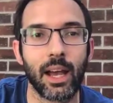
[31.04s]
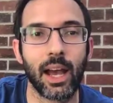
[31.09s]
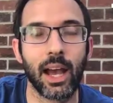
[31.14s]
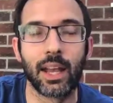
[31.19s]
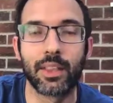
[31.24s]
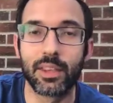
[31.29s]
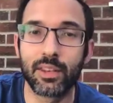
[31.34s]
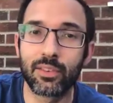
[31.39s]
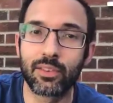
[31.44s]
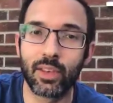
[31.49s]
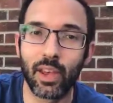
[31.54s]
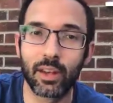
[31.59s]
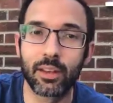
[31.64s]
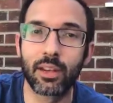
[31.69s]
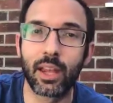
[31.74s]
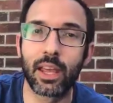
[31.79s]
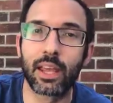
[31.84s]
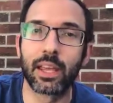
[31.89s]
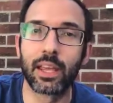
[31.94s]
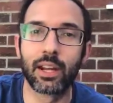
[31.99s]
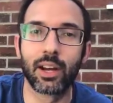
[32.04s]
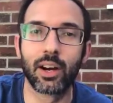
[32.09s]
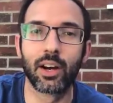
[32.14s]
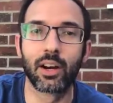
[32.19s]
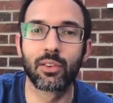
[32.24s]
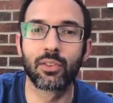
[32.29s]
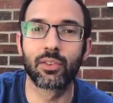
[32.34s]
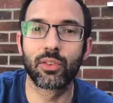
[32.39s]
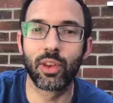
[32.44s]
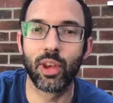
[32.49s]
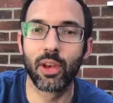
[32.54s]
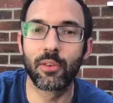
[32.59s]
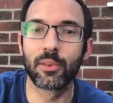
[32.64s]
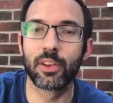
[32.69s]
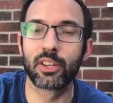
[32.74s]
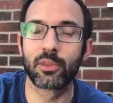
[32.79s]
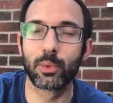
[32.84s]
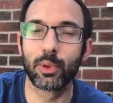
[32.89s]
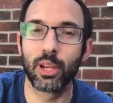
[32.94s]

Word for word: And this Sunday in our service,